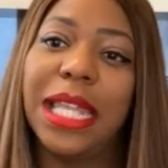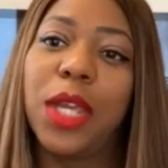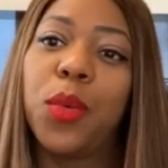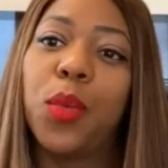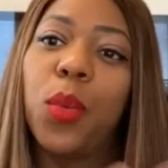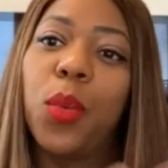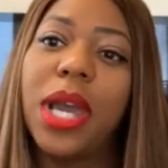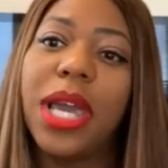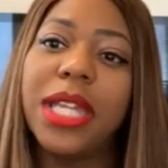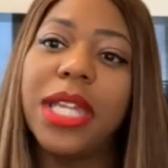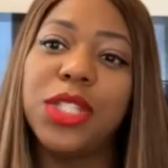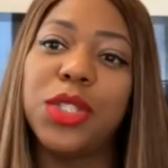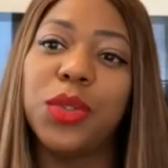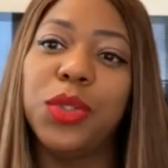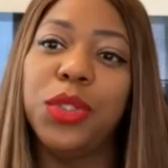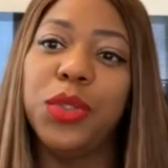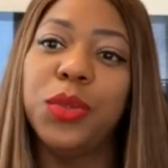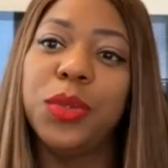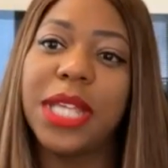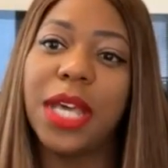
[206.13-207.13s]
Like, what
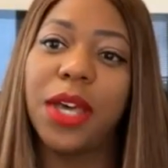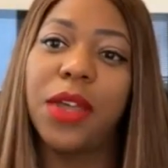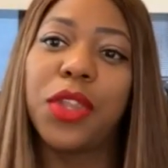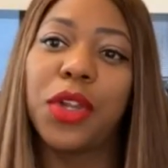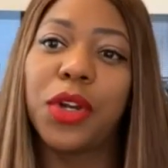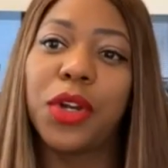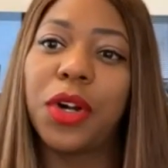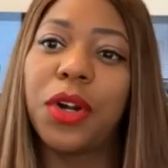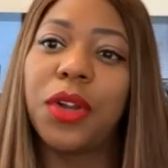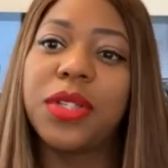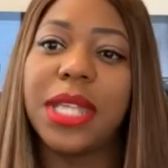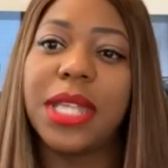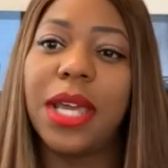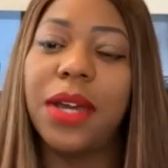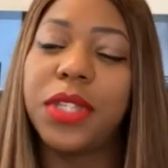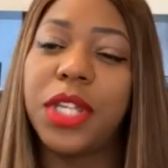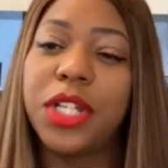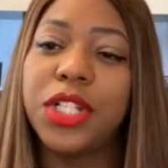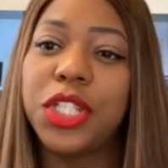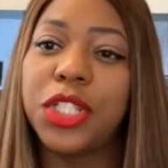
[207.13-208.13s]
do you tell the girls
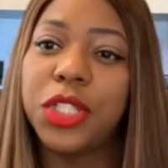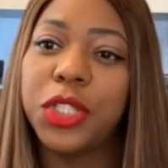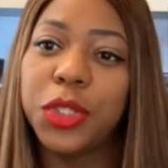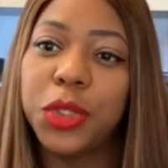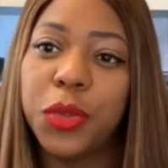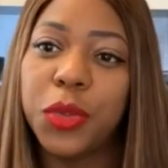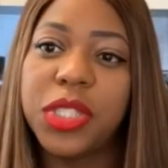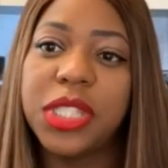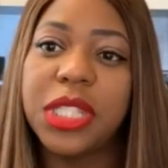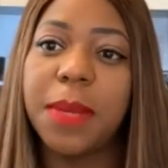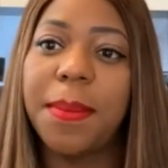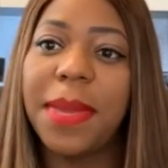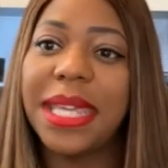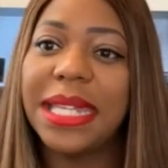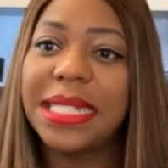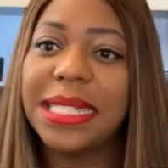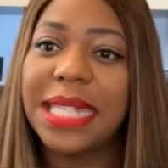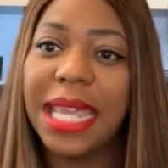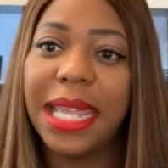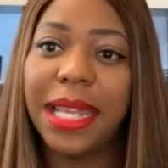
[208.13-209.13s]
out there to use to
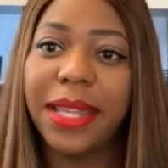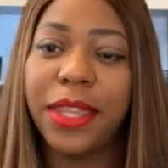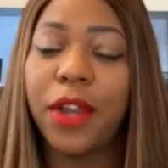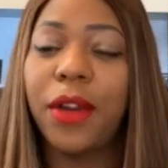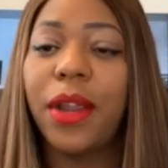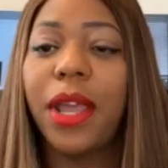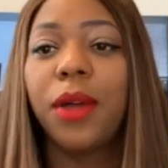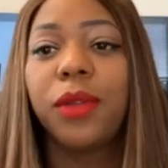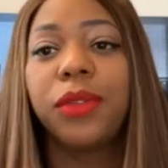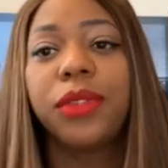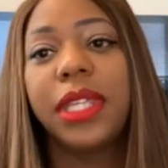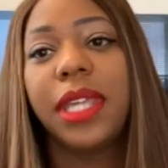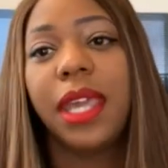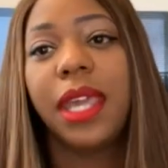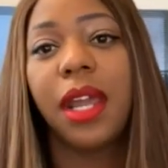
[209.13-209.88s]
maintain their healthy